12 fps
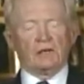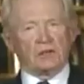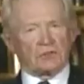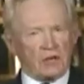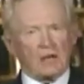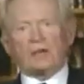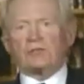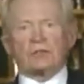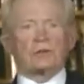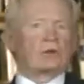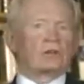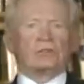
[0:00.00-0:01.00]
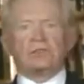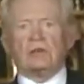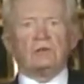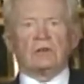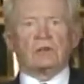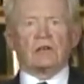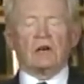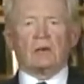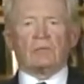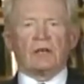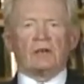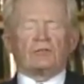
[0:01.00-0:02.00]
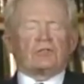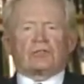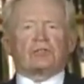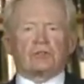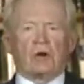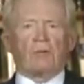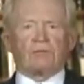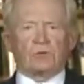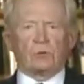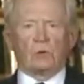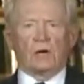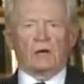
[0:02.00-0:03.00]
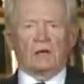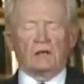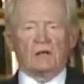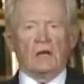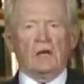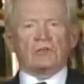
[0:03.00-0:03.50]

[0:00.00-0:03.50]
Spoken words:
the attackers are going to continue to come. They don't just stop for a while.